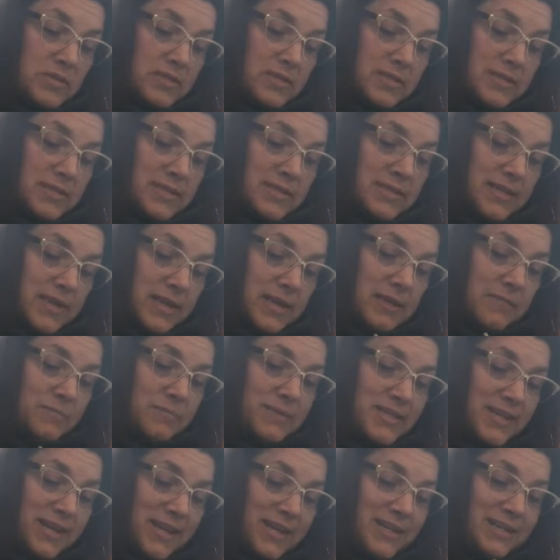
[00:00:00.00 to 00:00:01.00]
this same
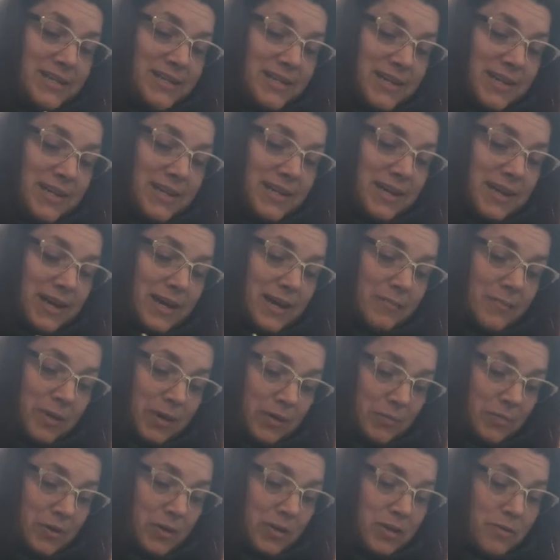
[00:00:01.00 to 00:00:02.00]
technique on my
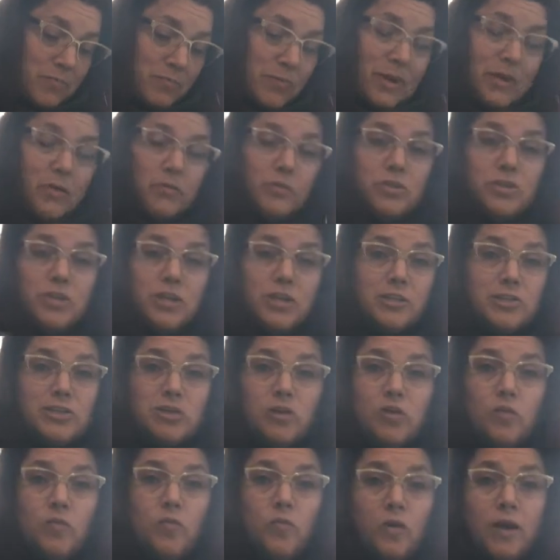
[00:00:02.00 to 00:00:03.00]
bucket bag, which I
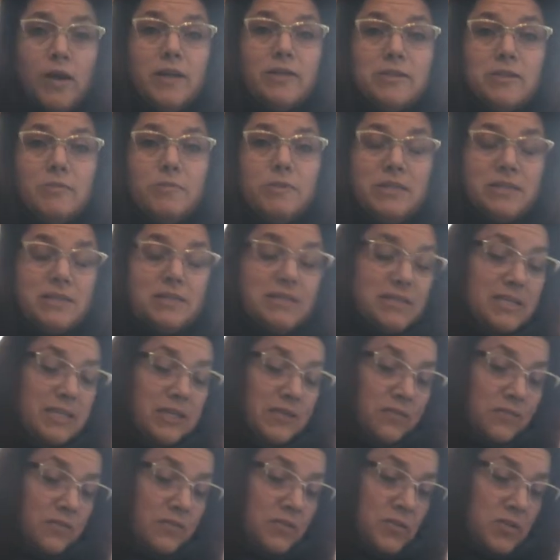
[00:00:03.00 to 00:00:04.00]
don't want to be
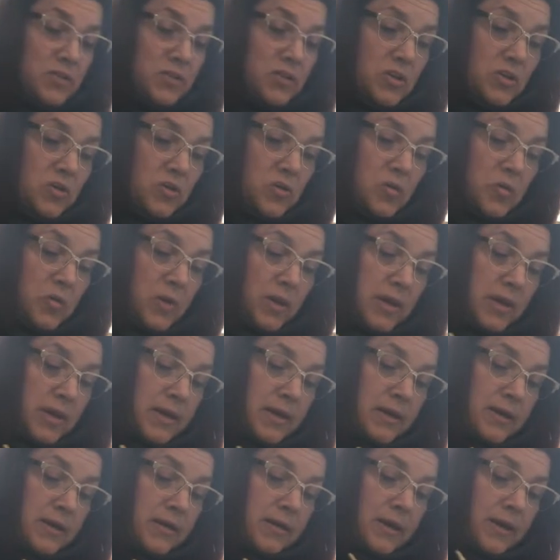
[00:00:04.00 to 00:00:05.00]
stiff. So
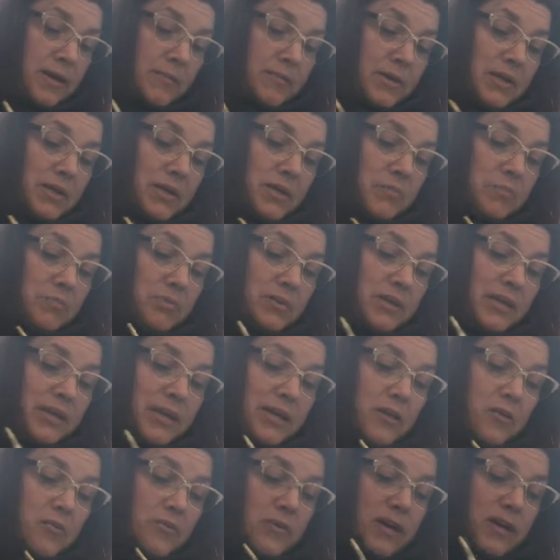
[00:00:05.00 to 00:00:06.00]
I'm gonna
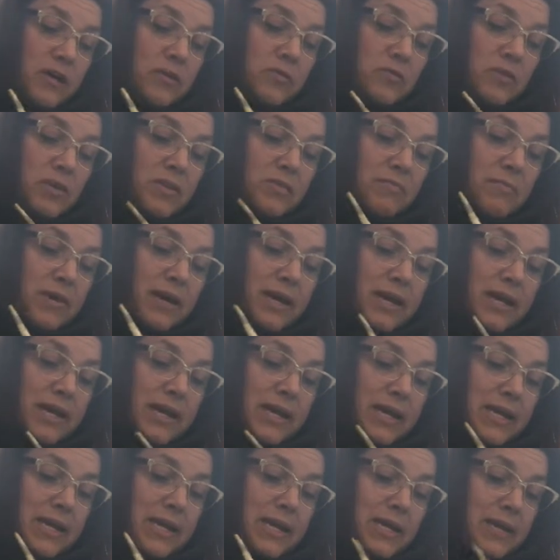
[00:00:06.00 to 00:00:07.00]
play around with
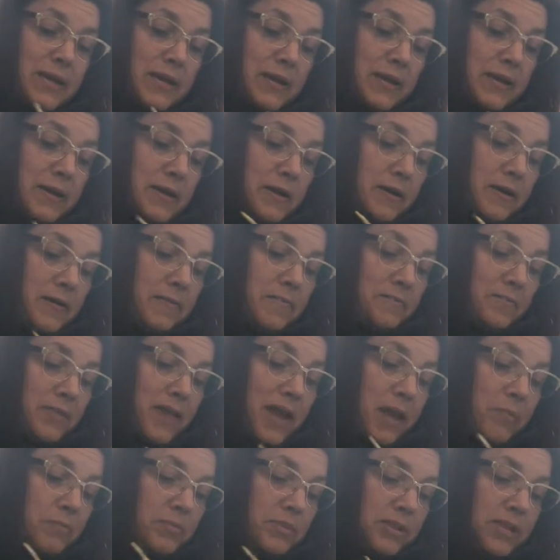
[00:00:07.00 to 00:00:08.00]
my
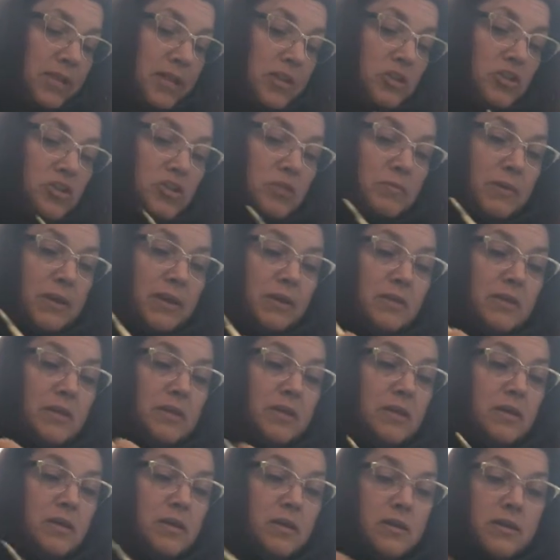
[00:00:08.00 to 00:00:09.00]
application
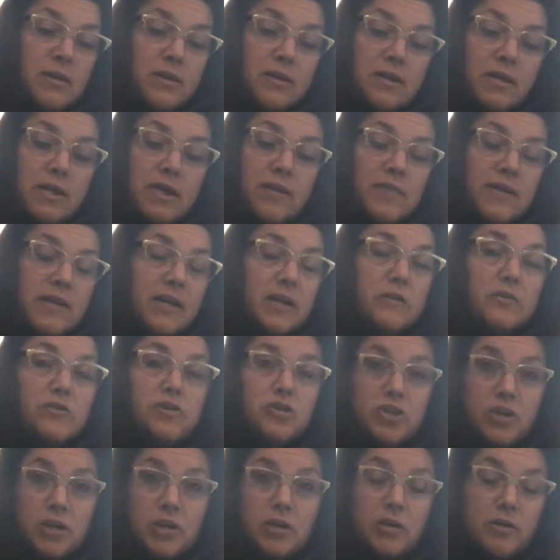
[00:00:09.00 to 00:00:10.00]
method, and then I'll
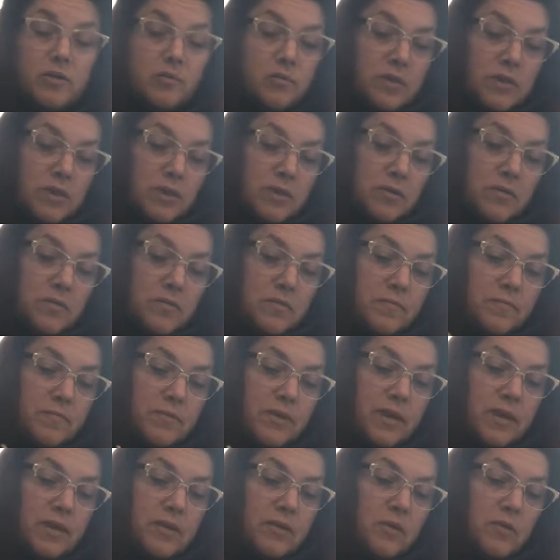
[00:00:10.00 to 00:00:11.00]
share it with you,
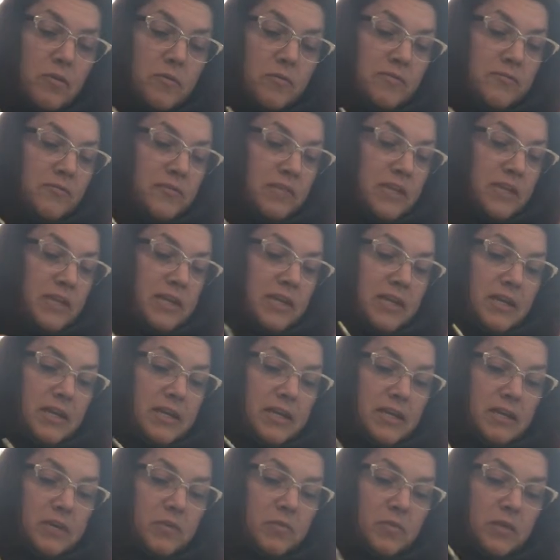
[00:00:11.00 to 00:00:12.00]
and
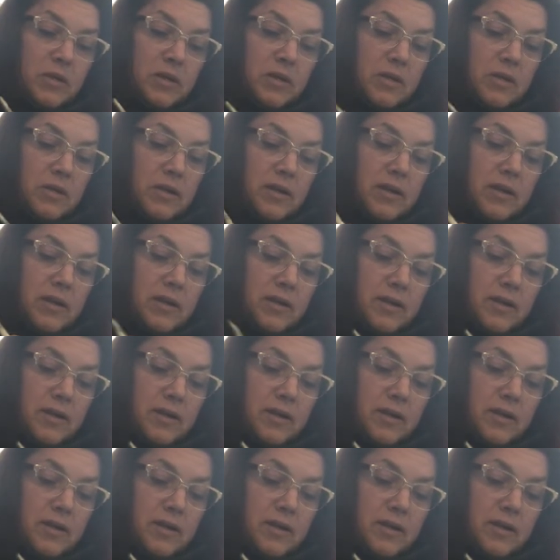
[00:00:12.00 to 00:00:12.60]
hopefully it will